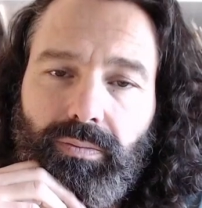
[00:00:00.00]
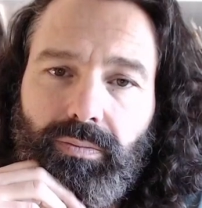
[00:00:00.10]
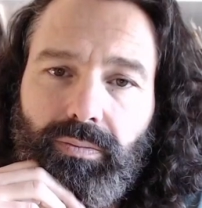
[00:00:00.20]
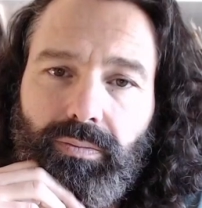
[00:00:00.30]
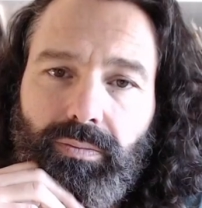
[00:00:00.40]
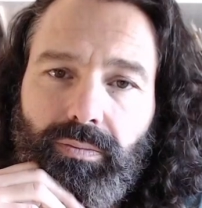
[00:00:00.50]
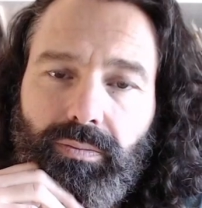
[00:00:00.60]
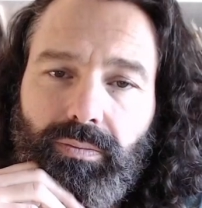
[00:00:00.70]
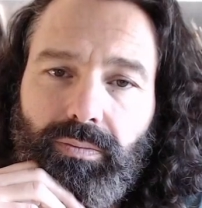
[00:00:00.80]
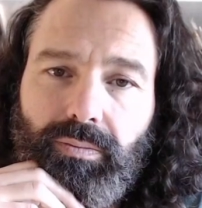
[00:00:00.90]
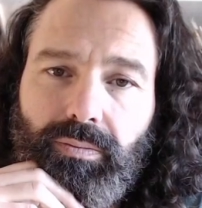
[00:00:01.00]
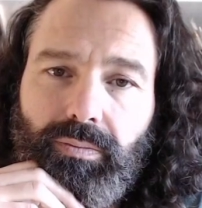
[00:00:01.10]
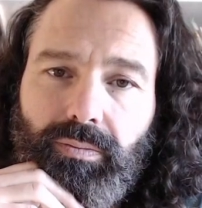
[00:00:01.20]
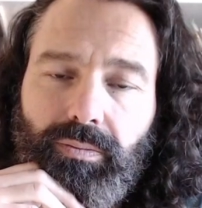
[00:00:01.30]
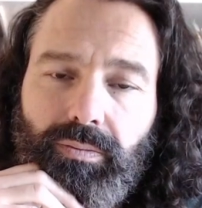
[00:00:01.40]

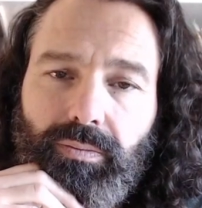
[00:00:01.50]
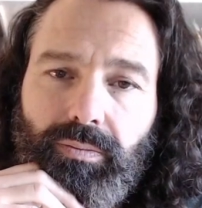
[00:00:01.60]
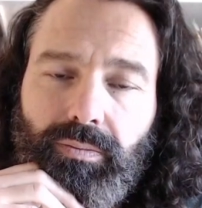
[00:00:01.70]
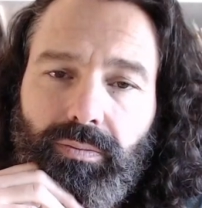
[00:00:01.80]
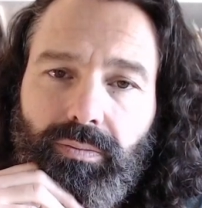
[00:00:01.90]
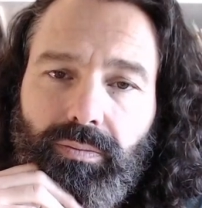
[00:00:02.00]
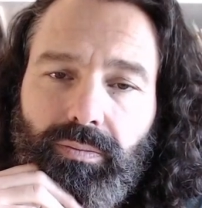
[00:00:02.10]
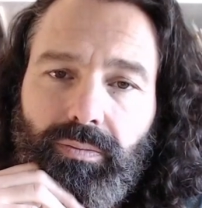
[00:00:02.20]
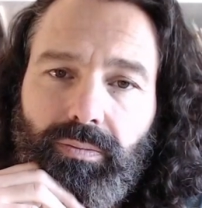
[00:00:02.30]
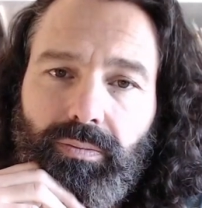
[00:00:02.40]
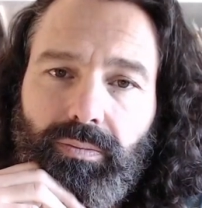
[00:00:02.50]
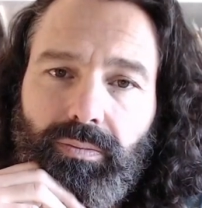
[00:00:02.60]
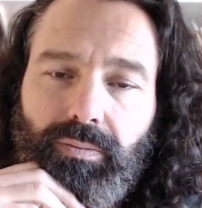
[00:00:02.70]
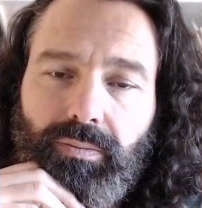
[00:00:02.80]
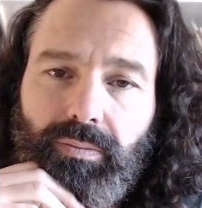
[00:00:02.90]

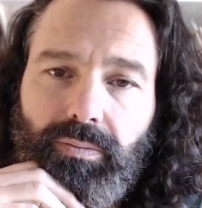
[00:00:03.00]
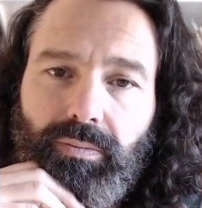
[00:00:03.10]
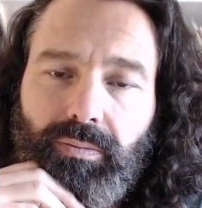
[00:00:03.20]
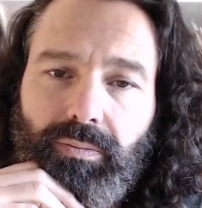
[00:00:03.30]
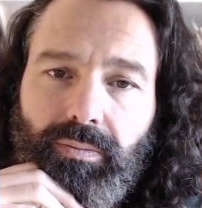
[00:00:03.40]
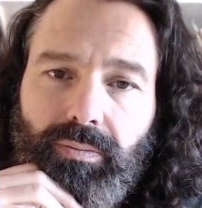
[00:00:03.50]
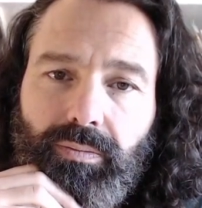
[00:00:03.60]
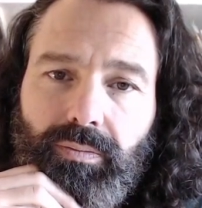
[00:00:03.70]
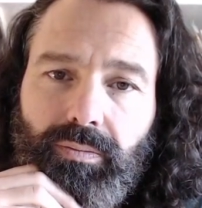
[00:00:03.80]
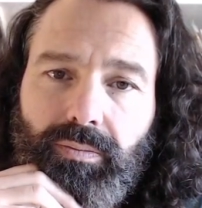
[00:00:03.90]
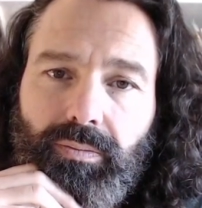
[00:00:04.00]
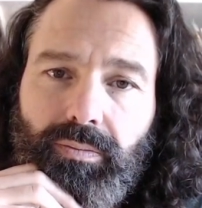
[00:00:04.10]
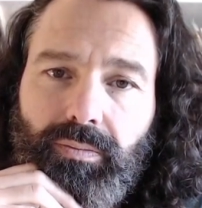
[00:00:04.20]
The person shown says nothing.